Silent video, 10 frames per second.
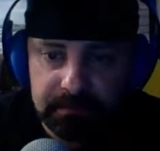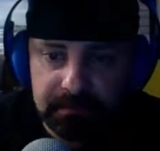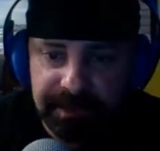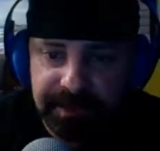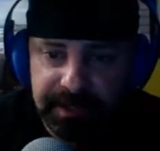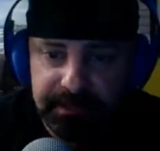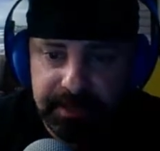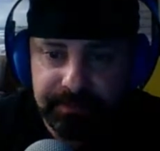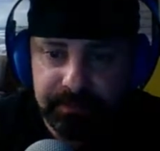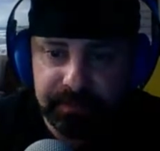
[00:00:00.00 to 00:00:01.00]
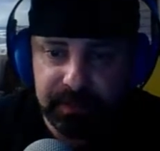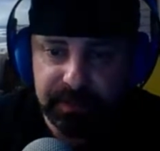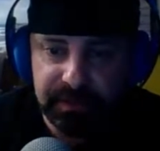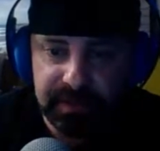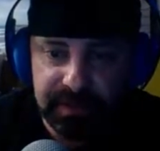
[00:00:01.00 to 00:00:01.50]
I think we have a
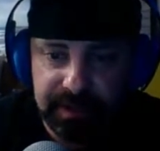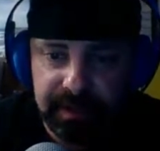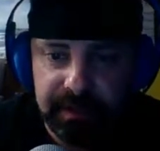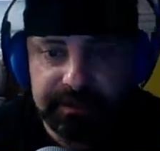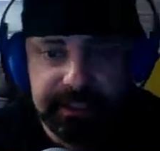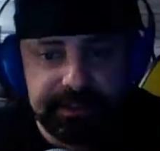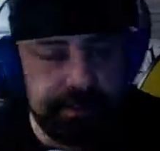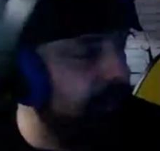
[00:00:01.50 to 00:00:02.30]
frozen Alexander.